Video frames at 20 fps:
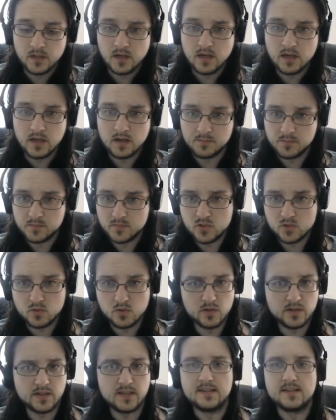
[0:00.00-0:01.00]

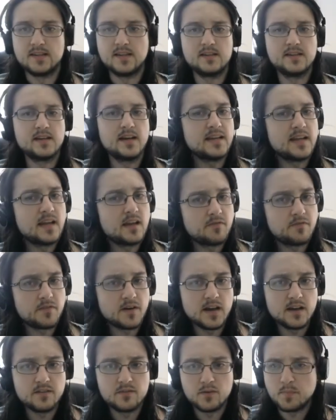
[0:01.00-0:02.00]
So okay, knight
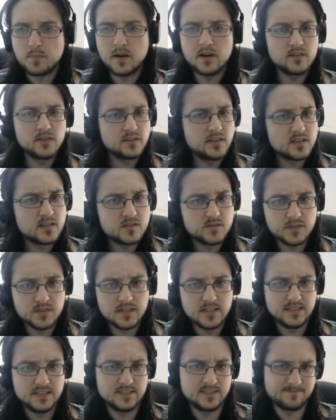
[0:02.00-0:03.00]
a5, apparently it's
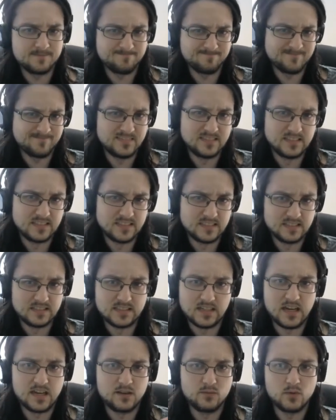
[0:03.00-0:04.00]
fine.
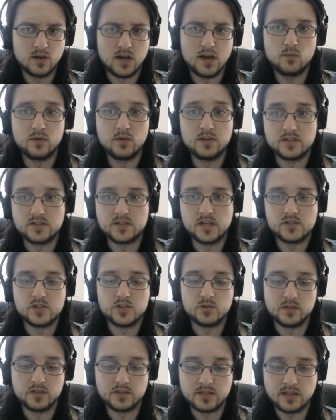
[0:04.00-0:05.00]
I wouldn't touch
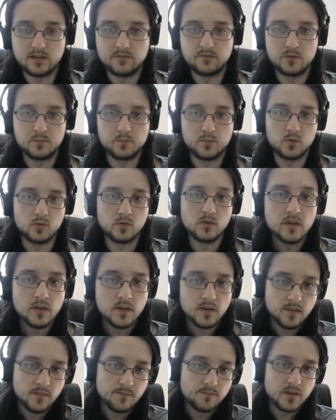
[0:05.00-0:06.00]
it with a 10-foot pole.
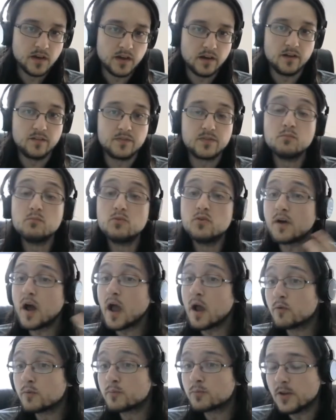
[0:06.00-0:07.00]
The move
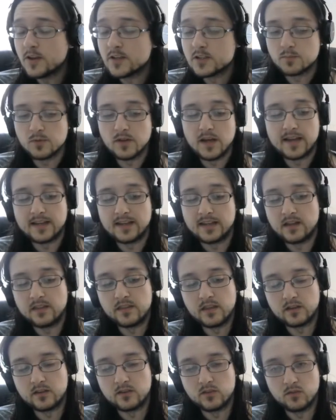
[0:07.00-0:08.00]
I would play as black, and I
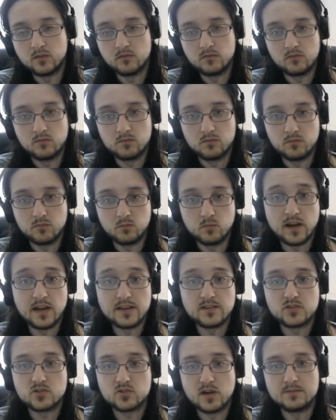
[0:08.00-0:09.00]
think what I
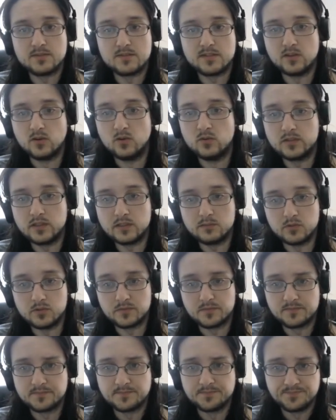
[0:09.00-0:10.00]
describe as the only
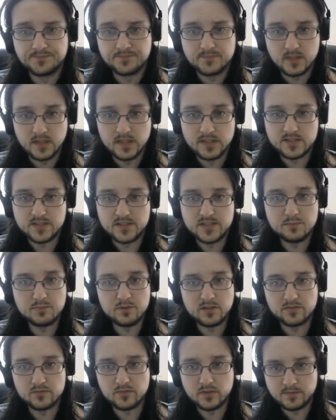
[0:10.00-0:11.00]
move, is
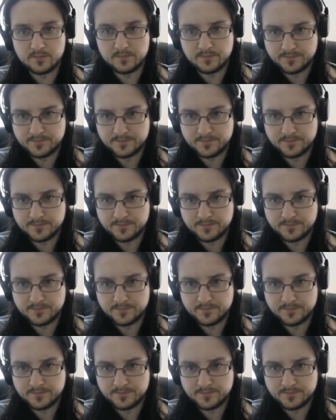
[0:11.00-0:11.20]
cb3.